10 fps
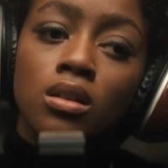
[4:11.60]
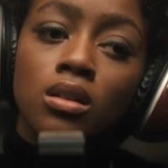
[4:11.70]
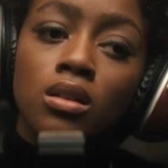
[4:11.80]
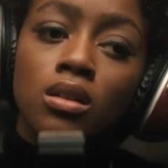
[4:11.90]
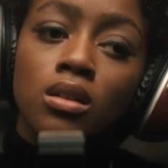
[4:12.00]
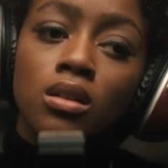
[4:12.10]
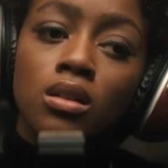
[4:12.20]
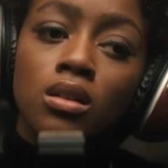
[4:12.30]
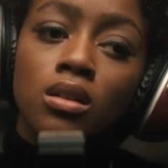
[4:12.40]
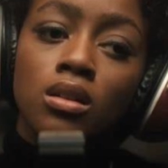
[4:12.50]

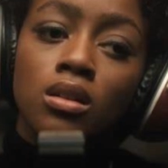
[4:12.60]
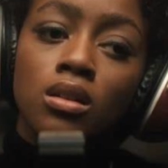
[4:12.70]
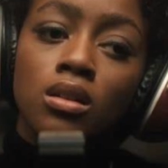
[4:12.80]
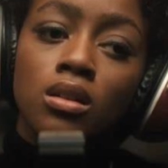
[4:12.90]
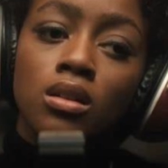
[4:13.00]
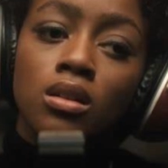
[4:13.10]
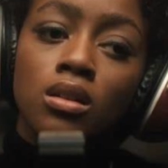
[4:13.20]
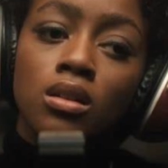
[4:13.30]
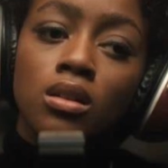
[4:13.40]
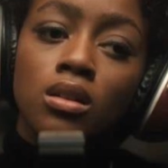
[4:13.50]

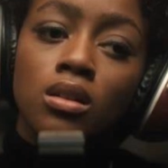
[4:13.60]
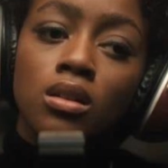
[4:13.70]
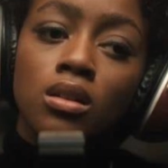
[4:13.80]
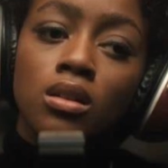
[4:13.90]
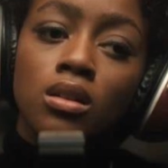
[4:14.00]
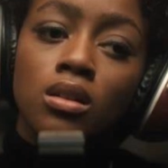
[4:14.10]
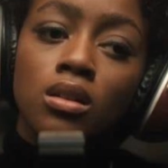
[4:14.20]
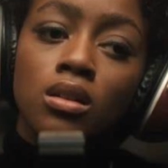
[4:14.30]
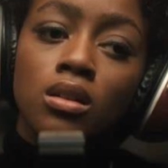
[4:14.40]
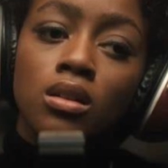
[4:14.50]

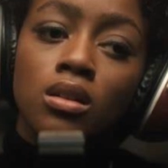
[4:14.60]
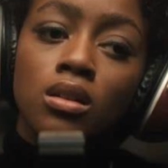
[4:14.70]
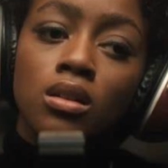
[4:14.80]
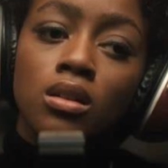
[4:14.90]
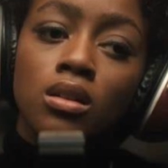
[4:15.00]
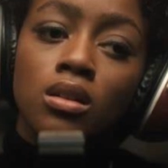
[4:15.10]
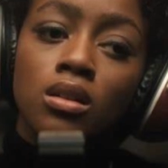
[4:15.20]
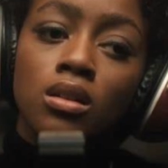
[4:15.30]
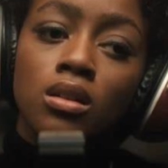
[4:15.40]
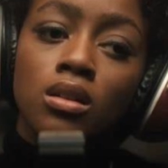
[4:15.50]

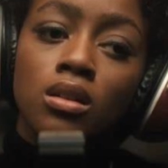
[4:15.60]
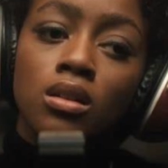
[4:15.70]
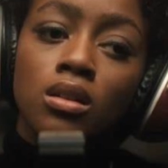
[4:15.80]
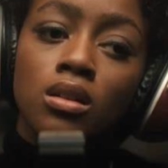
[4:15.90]
[no speech]